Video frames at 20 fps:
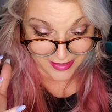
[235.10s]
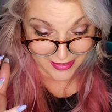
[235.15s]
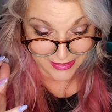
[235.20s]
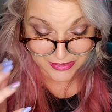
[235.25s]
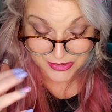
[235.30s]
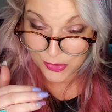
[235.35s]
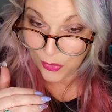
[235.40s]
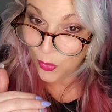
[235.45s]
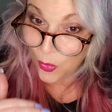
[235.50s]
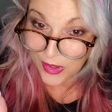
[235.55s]

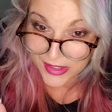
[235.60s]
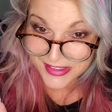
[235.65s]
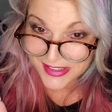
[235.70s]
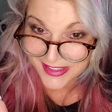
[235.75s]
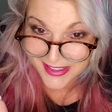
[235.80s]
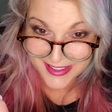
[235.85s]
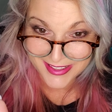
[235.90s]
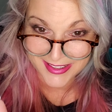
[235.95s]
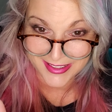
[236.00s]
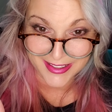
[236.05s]
So once
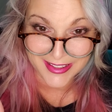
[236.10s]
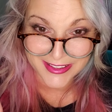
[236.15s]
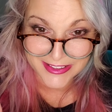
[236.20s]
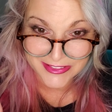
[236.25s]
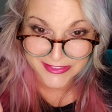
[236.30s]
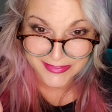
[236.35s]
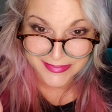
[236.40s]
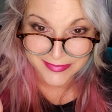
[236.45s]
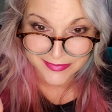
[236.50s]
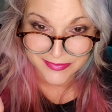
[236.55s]
again,
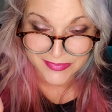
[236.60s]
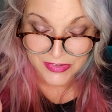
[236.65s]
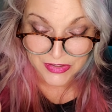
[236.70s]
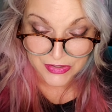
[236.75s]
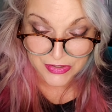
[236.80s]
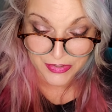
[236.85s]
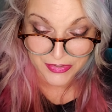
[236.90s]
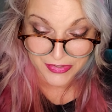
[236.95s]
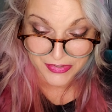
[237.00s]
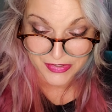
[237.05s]

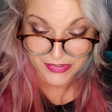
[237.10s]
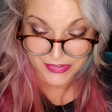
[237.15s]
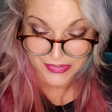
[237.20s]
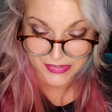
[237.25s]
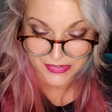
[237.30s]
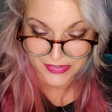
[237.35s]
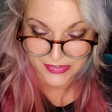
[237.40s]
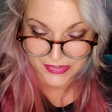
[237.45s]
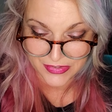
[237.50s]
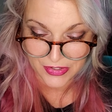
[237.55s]
so this
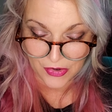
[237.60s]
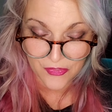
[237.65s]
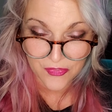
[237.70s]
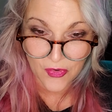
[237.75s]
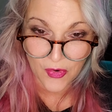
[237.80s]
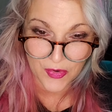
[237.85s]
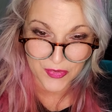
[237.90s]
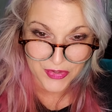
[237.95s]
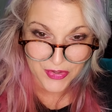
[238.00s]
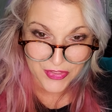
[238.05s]
is so
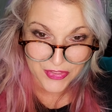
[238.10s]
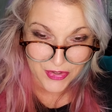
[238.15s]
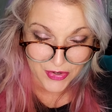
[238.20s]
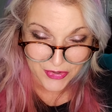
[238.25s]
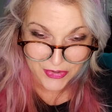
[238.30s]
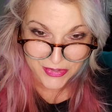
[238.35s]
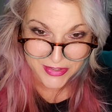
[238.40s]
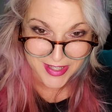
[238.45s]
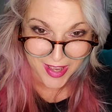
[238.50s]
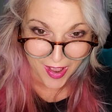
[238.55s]
far the
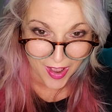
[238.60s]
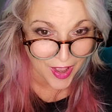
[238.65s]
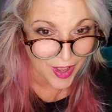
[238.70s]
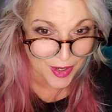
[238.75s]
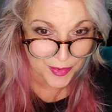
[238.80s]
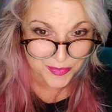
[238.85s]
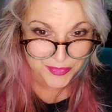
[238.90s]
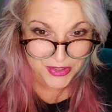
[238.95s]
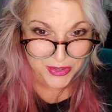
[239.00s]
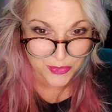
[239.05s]
third
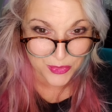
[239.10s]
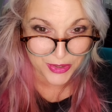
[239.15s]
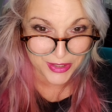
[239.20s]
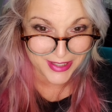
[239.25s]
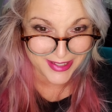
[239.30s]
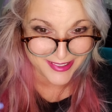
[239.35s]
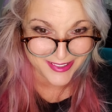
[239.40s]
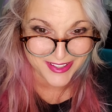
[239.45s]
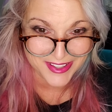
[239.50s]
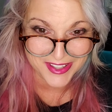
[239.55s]
time that we're
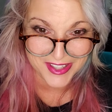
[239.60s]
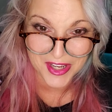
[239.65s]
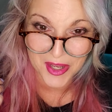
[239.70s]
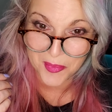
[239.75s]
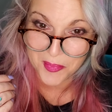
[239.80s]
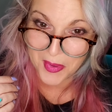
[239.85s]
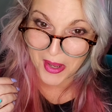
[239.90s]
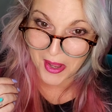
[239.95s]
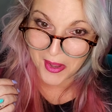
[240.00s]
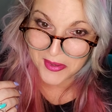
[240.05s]
hearing
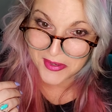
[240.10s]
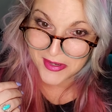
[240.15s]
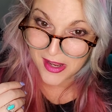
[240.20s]
about